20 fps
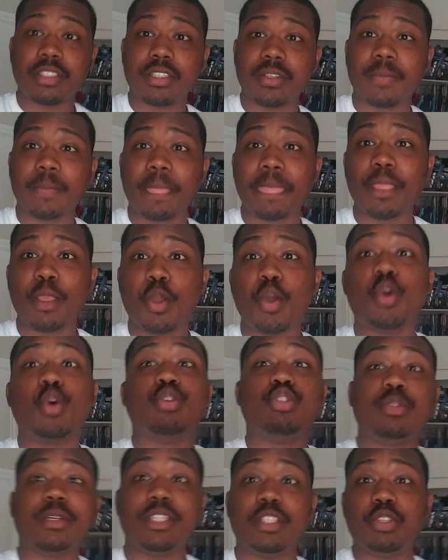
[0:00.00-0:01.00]
Or would
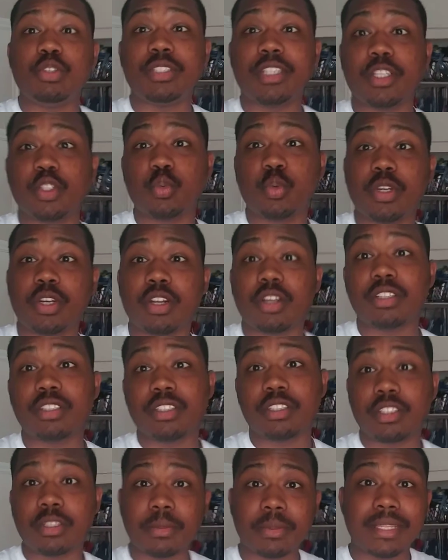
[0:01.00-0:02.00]
you rather use that $20 on
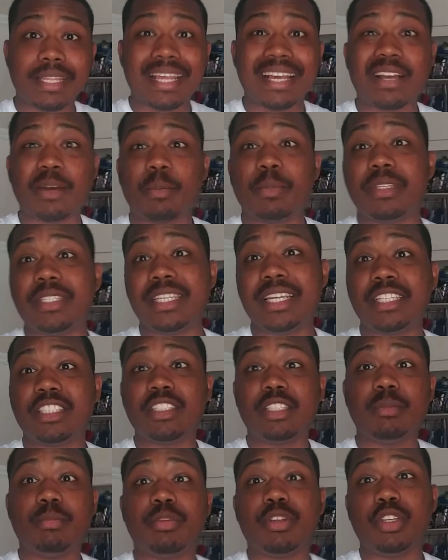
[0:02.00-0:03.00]
something that could
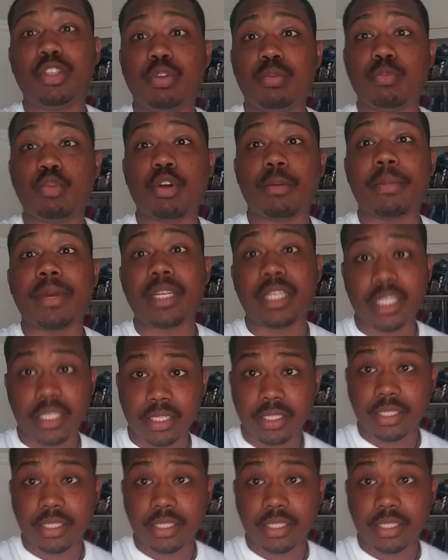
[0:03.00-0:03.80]
potentially bring you more money?